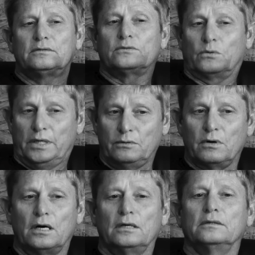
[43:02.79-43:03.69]

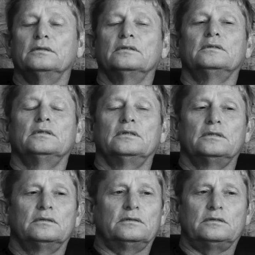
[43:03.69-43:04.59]
twenty-one.
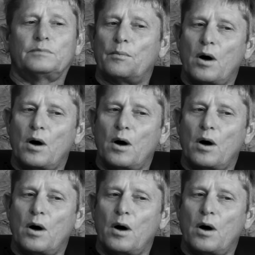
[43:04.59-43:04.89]
My